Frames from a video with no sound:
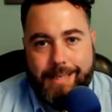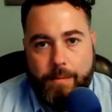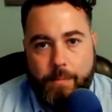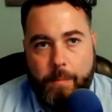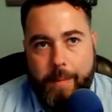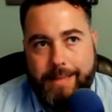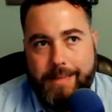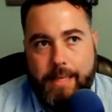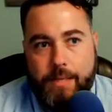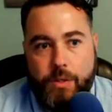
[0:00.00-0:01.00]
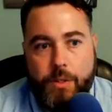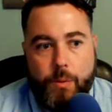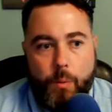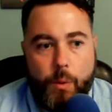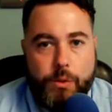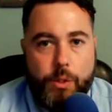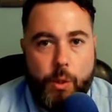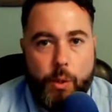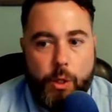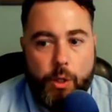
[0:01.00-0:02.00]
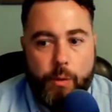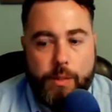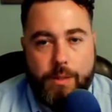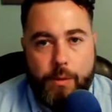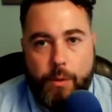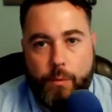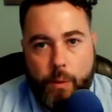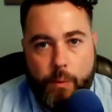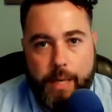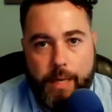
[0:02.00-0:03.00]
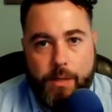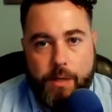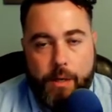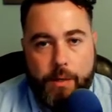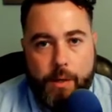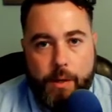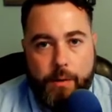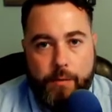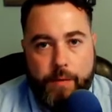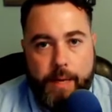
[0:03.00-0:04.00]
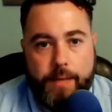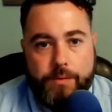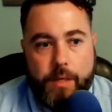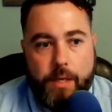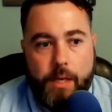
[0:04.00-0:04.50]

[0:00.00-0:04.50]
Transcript: makes it easy. The worst thing you can do is literally throw that on their face